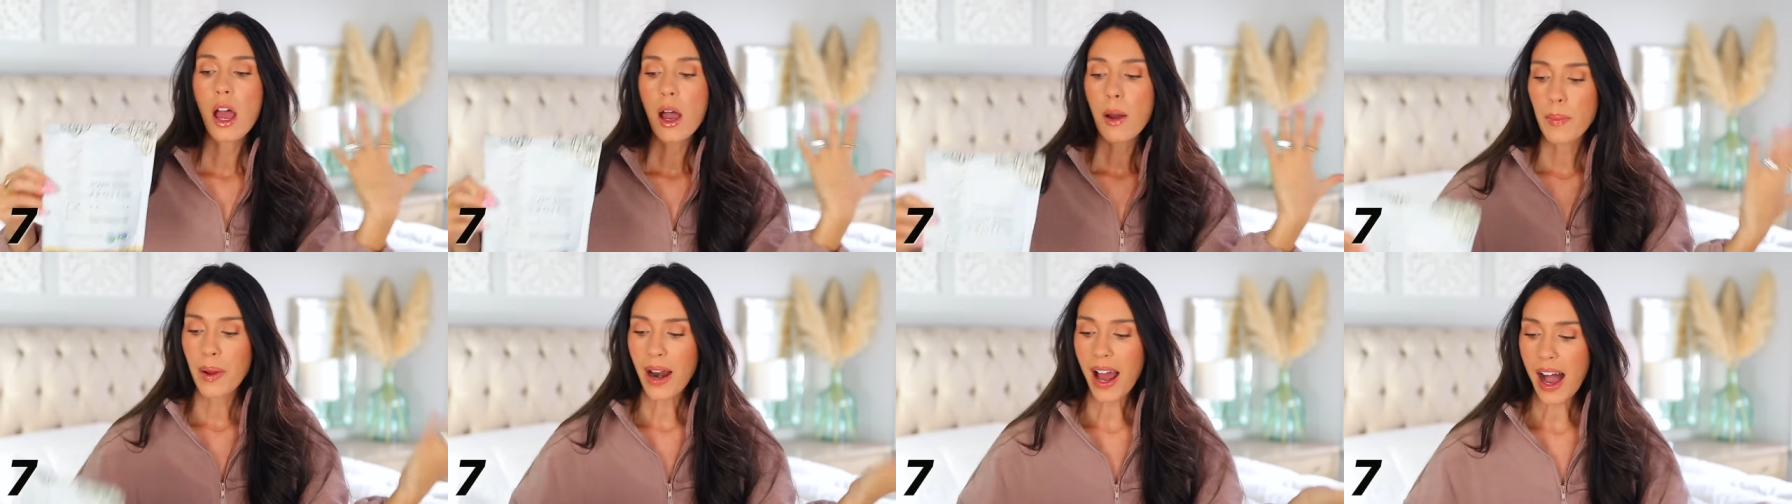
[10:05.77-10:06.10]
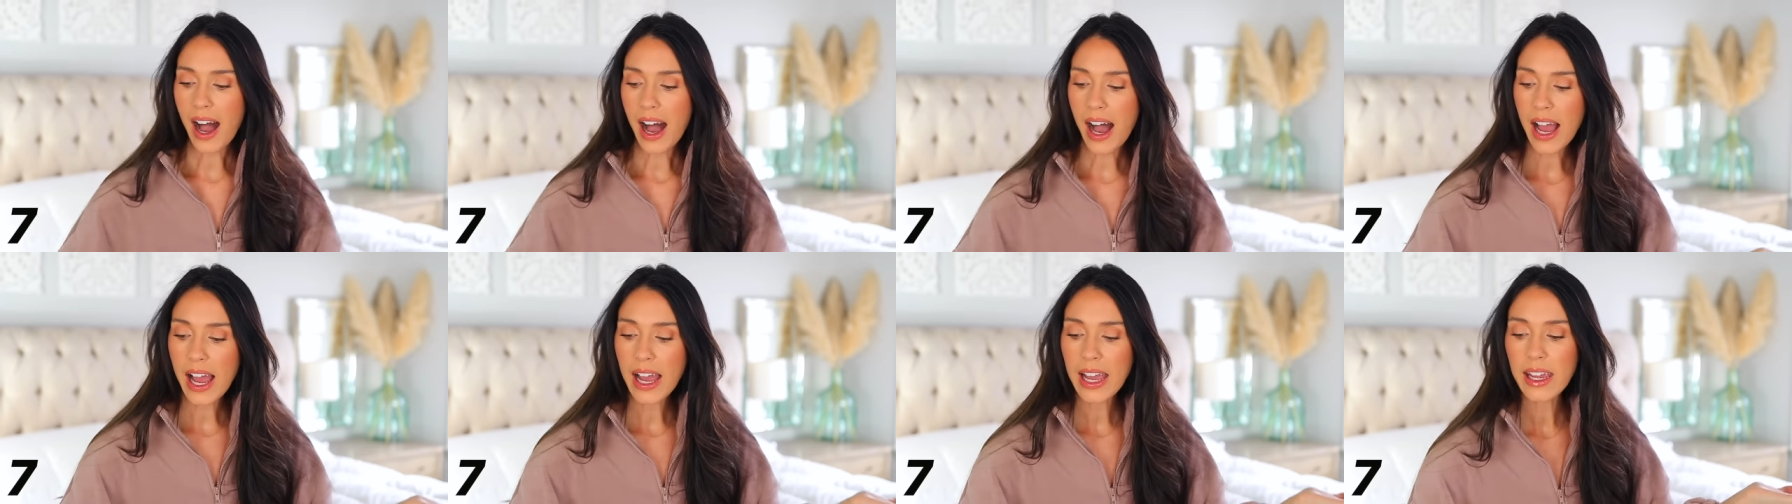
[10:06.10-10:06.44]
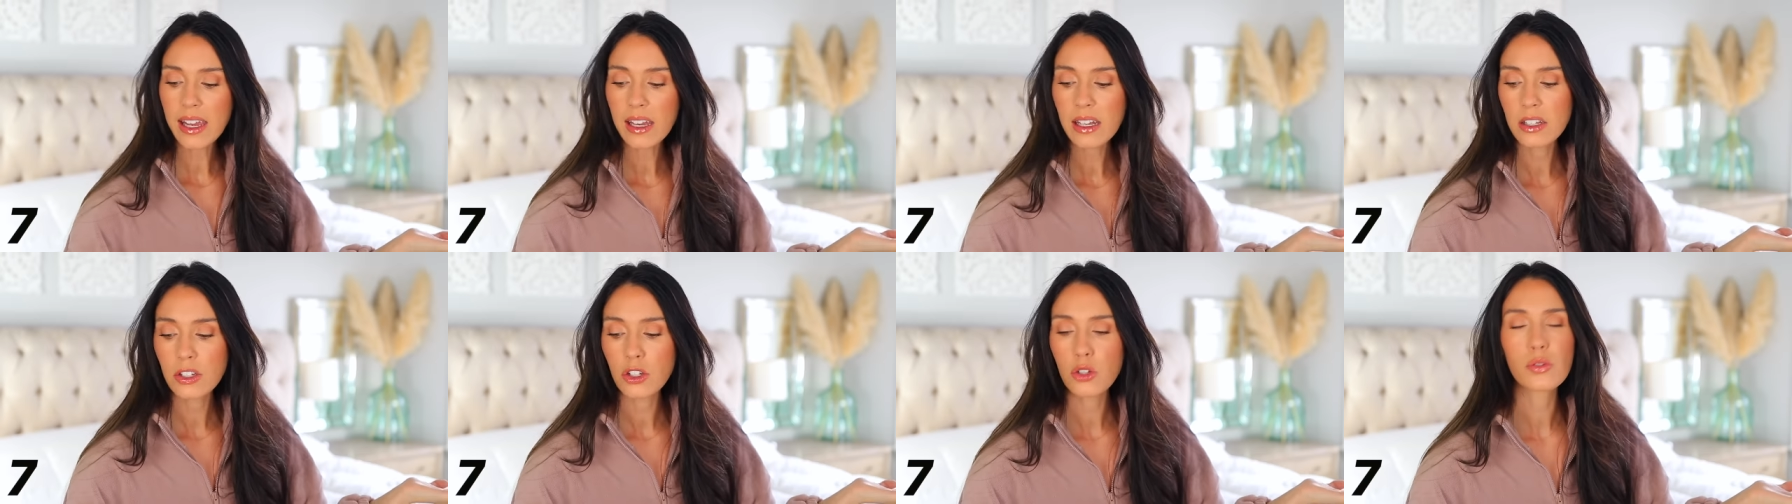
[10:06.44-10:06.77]
But
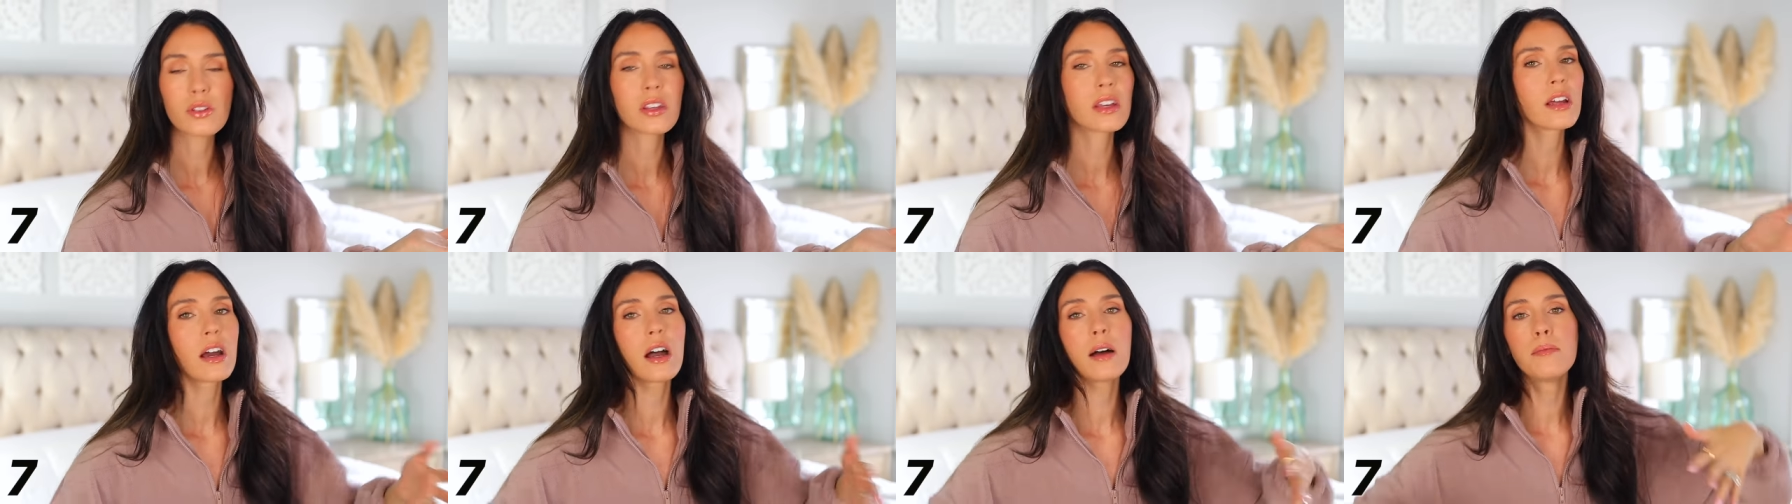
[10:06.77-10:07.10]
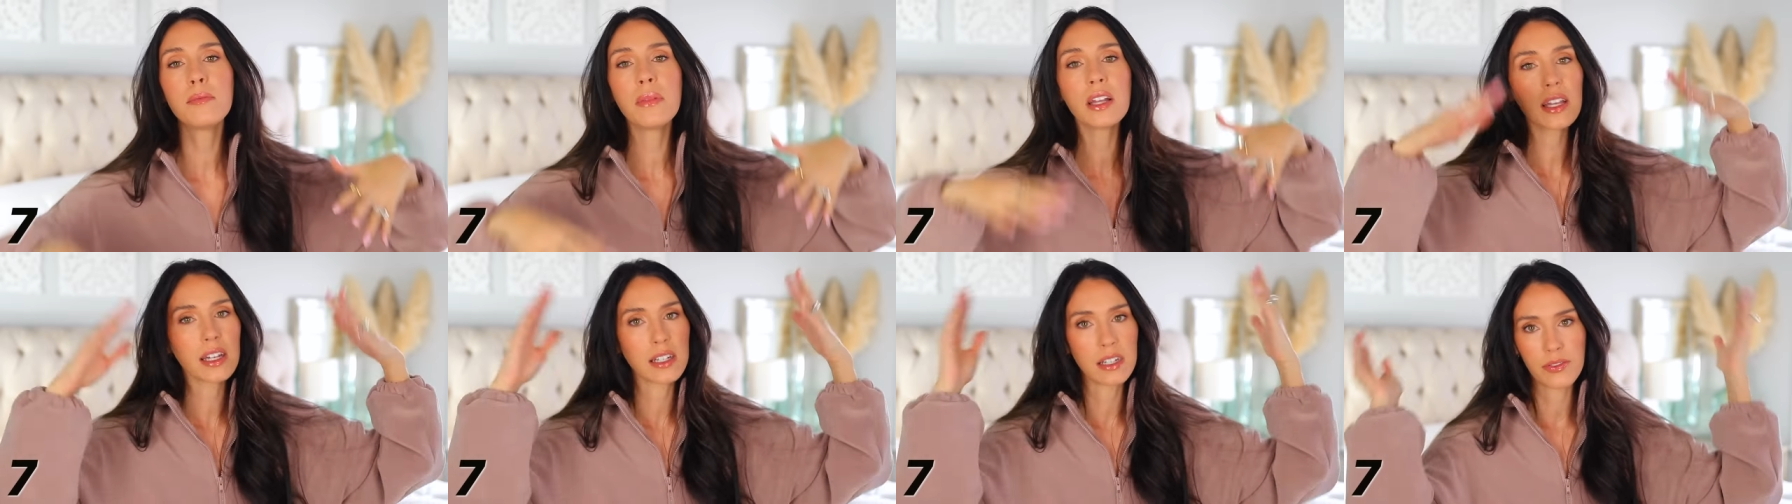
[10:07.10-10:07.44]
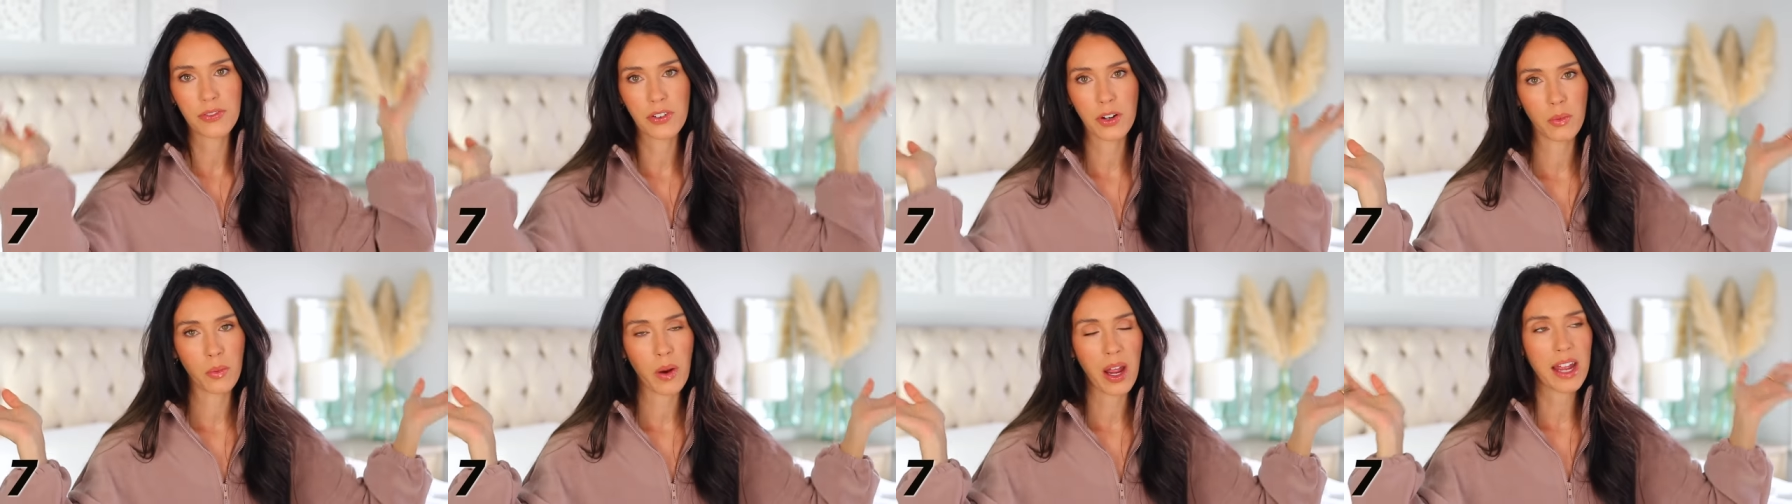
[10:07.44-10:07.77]
I use it a million
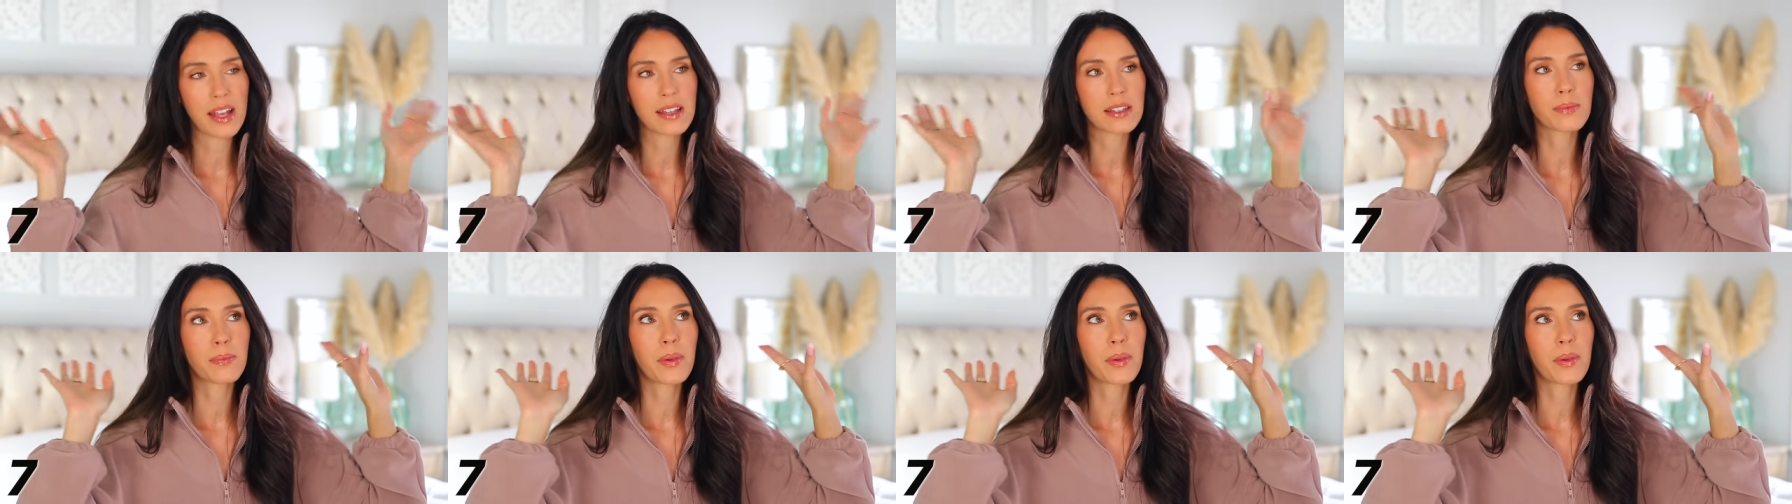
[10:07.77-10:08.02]
different ways,